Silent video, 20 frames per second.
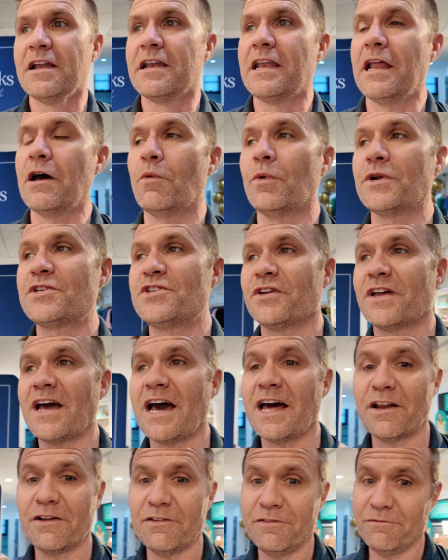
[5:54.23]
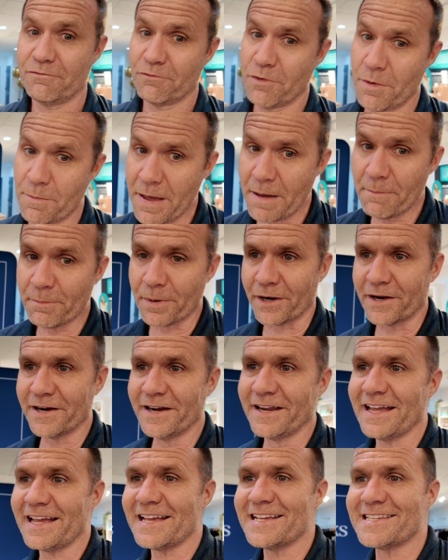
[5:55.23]
Now, what you got to remember
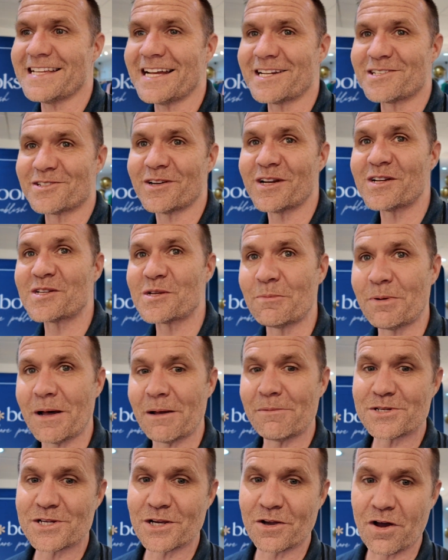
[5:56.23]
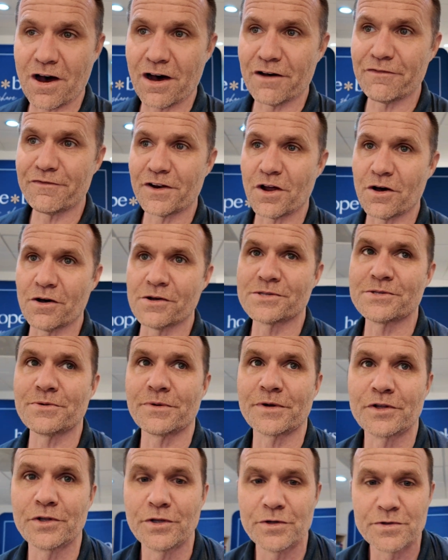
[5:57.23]
is that traditional publishing often also
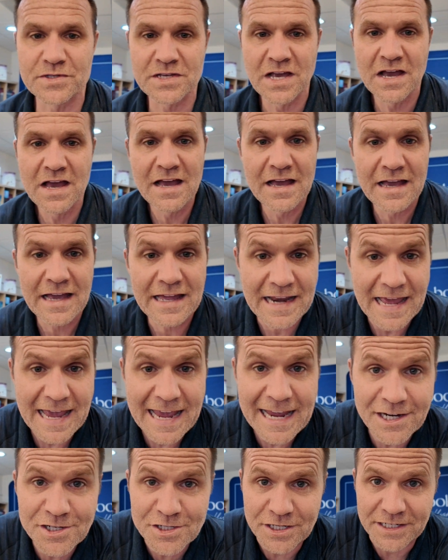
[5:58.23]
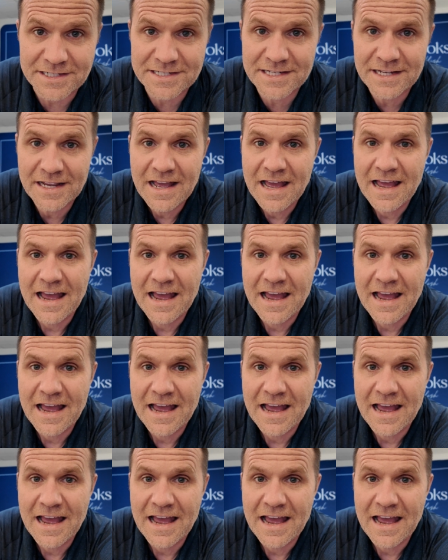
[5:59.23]
includes an agent,